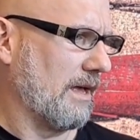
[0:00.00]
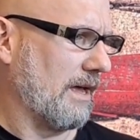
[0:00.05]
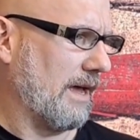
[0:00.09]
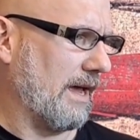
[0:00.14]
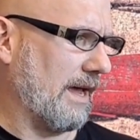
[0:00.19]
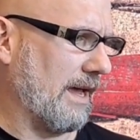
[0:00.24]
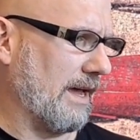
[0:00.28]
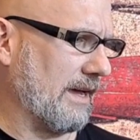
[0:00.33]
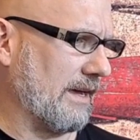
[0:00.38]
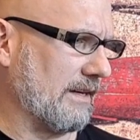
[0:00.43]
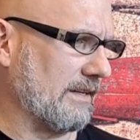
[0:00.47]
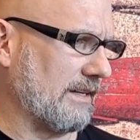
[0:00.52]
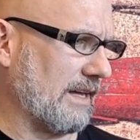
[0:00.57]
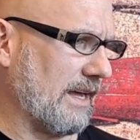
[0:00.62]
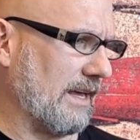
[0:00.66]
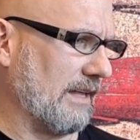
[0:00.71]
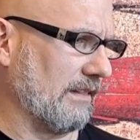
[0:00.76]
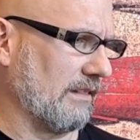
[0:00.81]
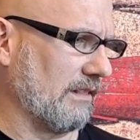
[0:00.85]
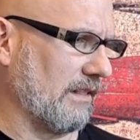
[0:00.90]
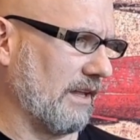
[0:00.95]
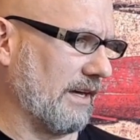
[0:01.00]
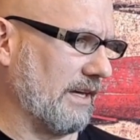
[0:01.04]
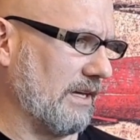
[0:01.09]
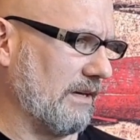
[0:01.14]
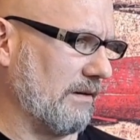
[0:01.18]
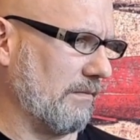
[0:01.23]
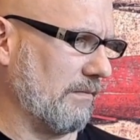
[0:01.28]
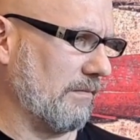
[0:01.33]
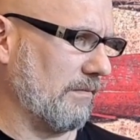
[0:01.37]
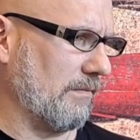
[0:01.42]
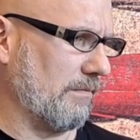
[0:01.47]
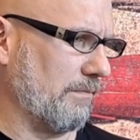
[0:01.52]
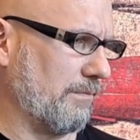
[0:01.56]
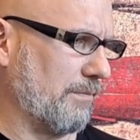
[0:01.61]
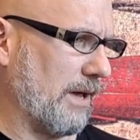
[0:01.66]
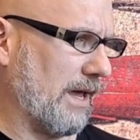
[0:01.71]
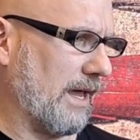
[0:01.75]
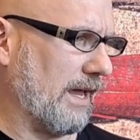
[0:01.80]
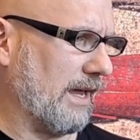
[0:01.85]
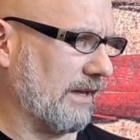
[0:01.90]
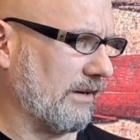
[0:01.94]
And a light
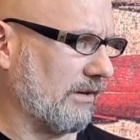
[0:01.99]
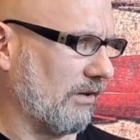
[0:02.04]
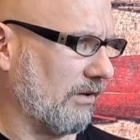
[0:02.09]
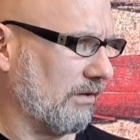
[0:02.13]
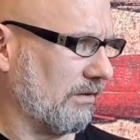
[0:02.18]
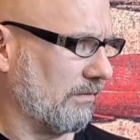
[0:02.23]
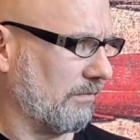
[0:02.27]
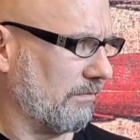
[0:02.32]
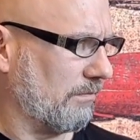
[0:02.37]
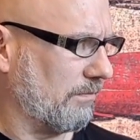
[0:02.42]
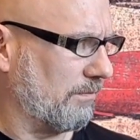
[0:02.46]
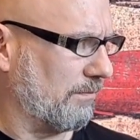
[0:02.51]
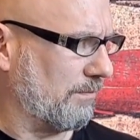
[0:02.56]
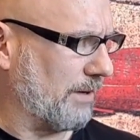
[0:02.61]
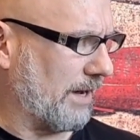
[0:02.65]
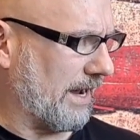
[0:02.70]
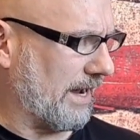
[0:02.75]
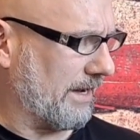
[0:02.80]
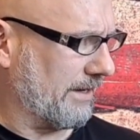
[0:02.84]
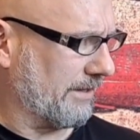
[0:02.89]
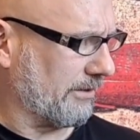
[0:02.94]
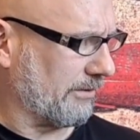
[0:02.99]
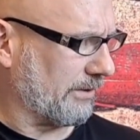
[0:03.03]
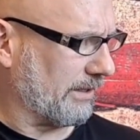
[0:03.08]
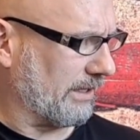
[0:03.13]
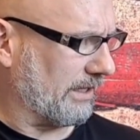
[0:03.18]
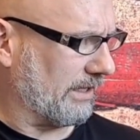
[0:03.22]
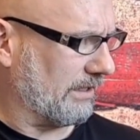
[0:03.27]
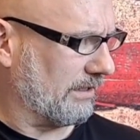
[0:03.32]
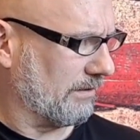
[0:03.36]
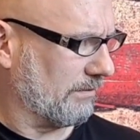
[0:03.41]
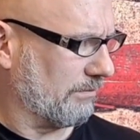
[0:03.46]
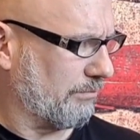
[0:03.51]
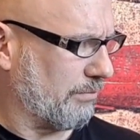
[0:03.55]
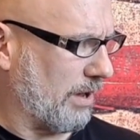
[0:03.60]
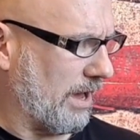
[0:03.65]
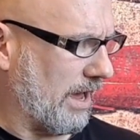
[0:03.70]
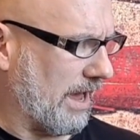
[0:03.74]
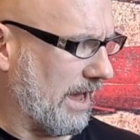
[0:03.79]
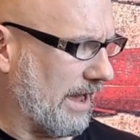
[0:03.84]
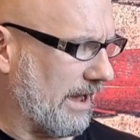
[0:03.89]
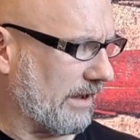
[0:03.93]
panel battery
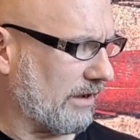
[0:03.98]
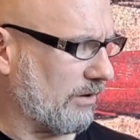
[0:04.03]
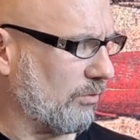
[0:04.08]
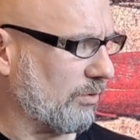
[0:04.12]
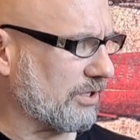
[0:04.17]
pack,